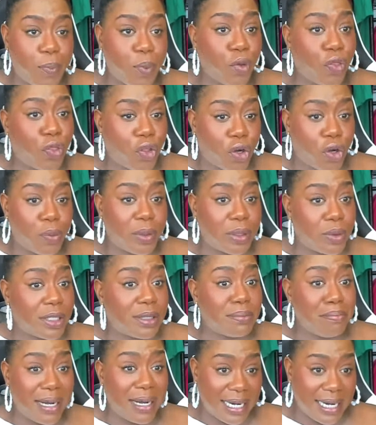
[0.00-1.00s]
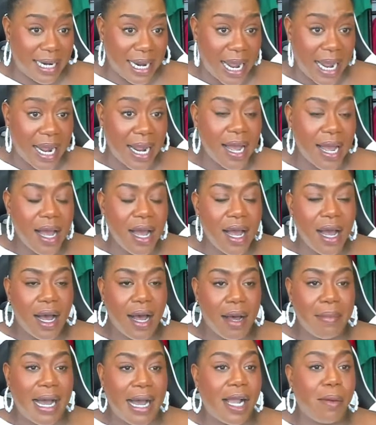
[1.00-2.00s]
April 3rd, which was Monday.
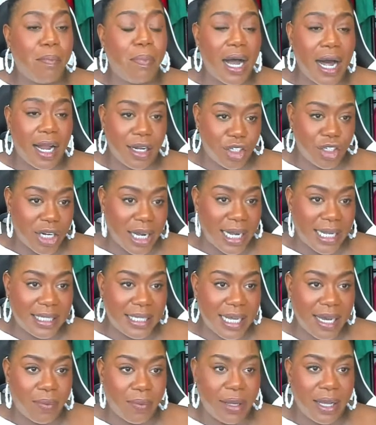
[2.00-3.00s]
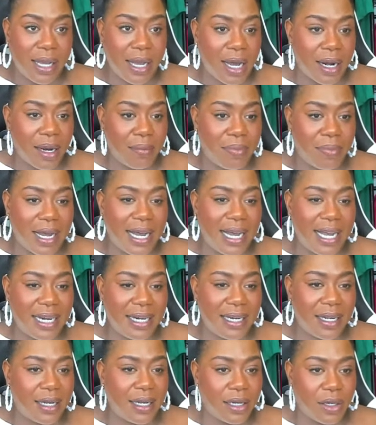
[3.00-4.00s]
I apologize that we got it
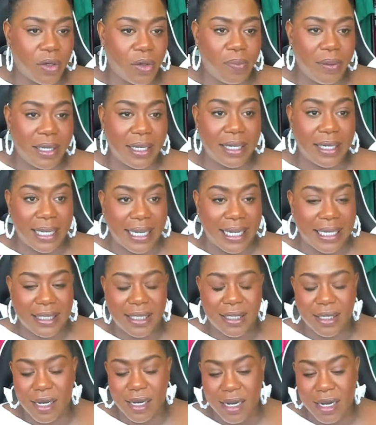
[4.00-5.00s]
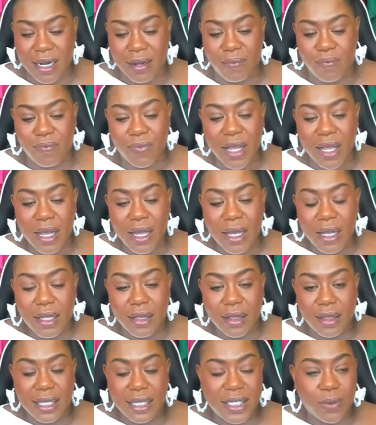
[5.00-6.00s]
behind it a little bit late
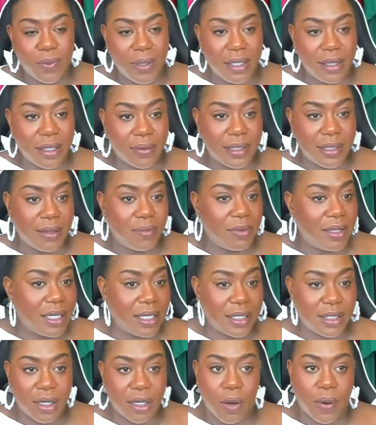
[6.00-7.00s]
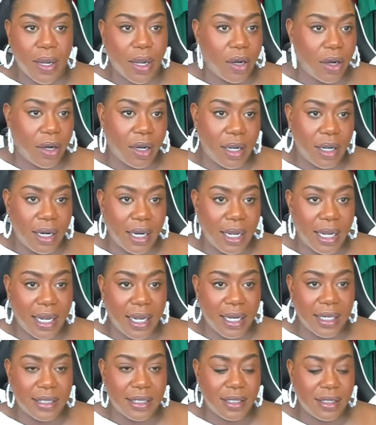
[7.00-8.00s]
this week. There were some things going on.
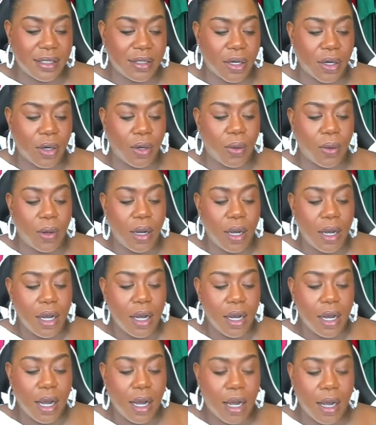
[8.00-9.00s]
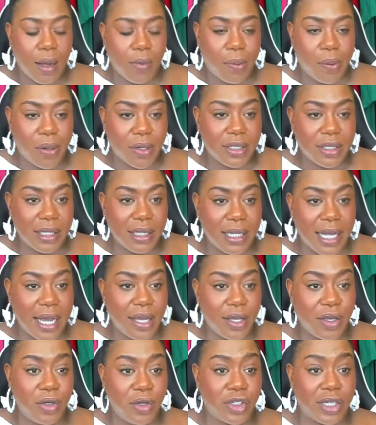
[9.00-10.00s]
And so the person
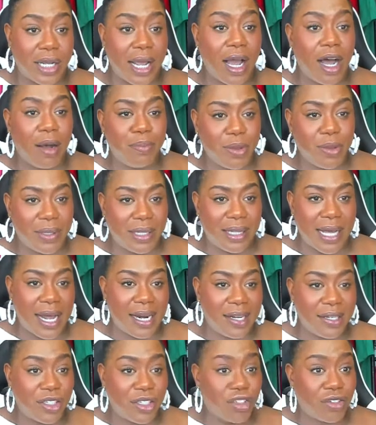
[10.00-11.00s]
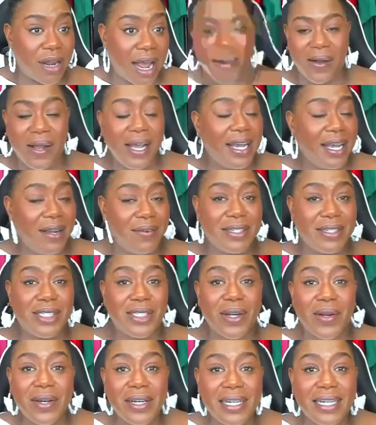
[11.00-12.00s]
that usually helps me with that is Joe. It was
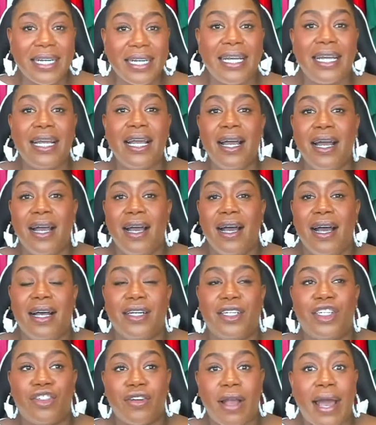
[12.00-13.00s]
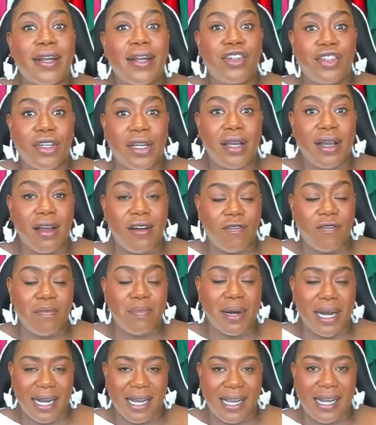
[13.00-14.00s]
certainly a strategy of
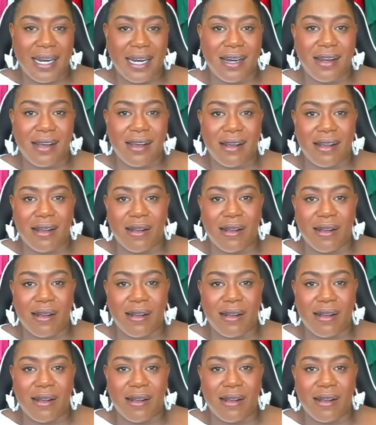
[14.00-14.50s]
mine.